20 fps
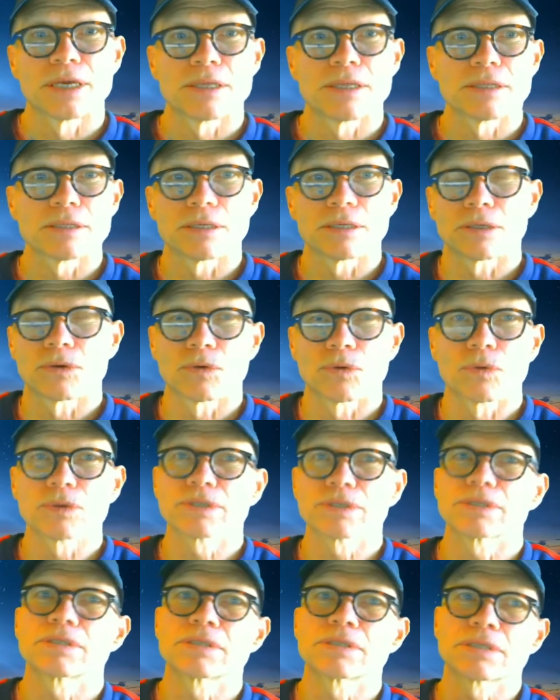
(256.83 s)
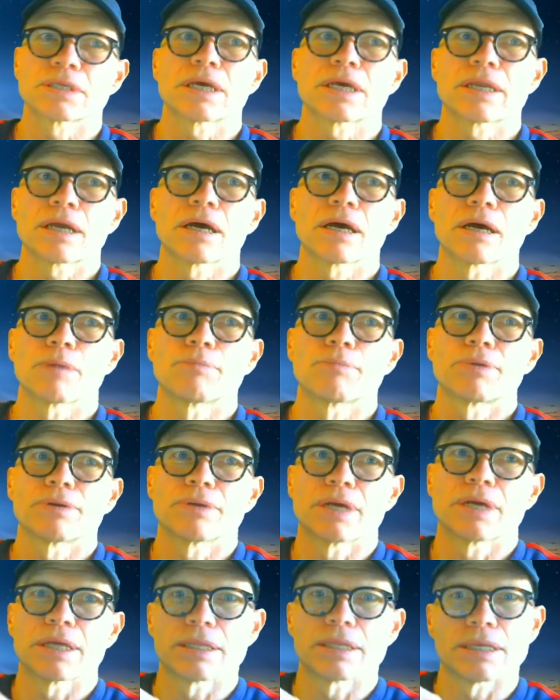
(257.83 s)
The course is set up,
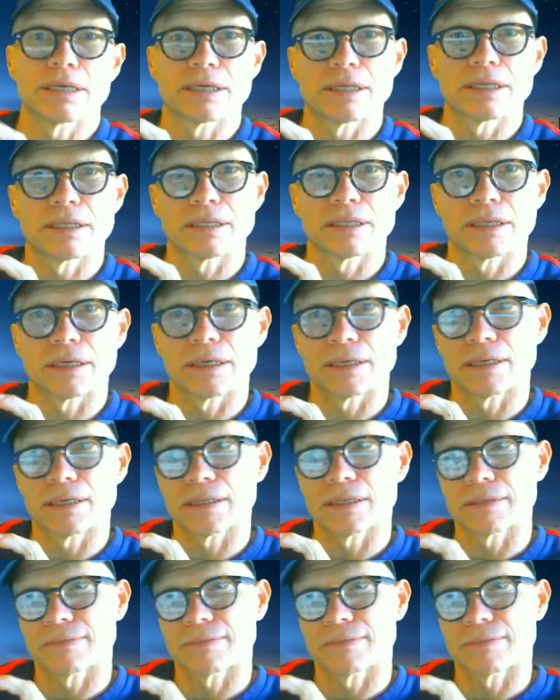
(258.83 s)
and the